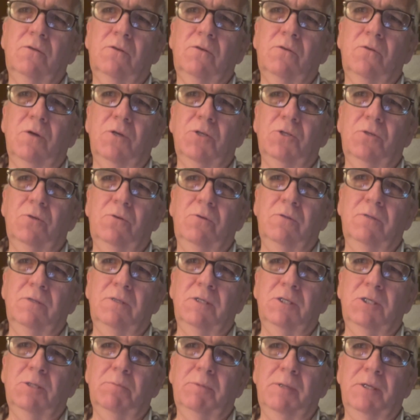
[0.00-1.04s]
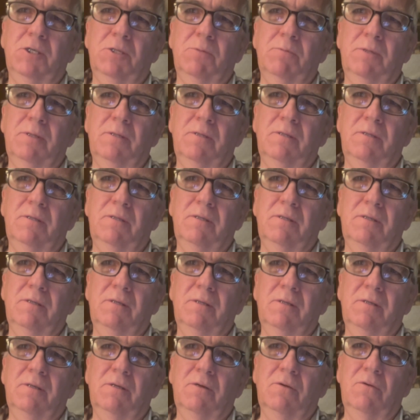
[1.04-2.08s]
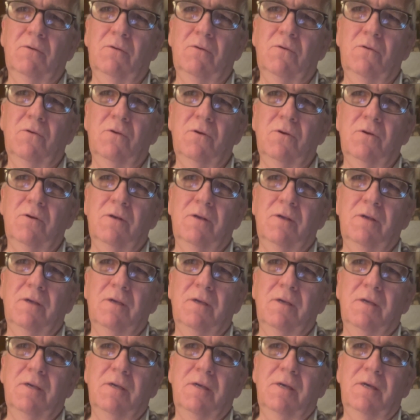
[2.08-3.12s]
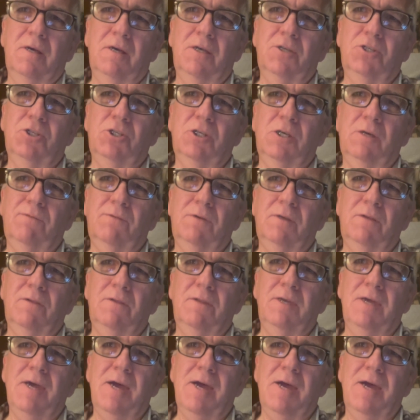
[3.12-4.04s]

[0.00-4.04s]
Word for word: crustal displacement or a shift in the